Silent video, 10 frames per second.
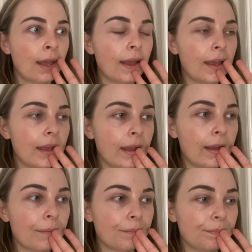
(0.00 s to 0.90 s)

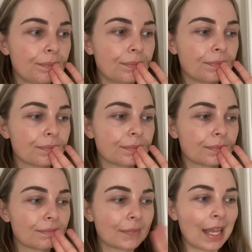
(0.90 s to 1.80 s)
I
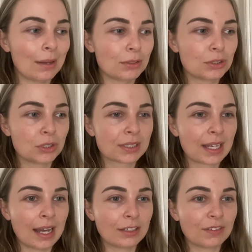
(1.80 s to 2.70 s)
was just
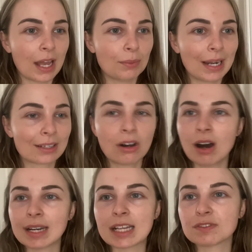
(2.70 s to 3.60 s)
kind of like, well, I
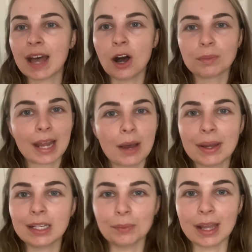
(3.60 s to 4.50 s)
can't ask for help now
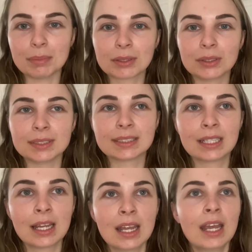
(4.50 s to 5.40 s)
anyway, because
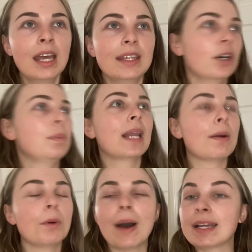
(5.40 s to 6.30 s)
they'll be like,
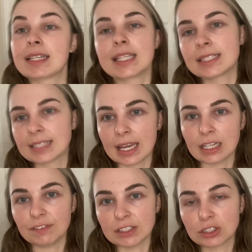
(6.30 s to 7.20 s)
well, why didn't you say
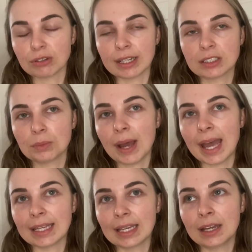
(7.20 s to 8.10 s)
anything straight
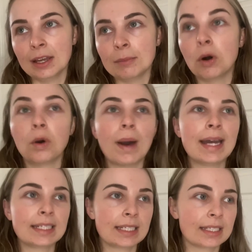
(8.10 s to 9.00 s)
away, or
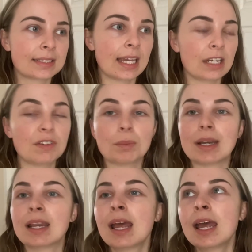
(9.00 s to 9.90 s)
why didn't you say anything
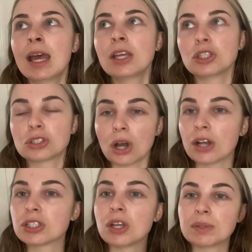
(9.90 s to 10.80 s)
when you
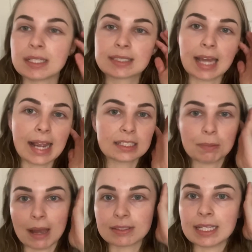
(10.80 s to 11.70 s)
started to notice signs
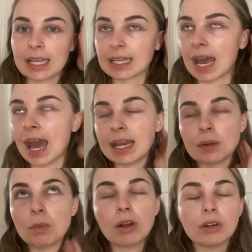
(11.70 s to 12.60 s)
about it again
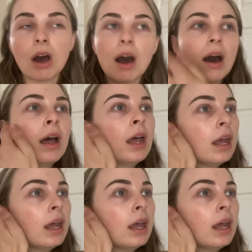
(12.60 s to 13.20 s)
and whatnot.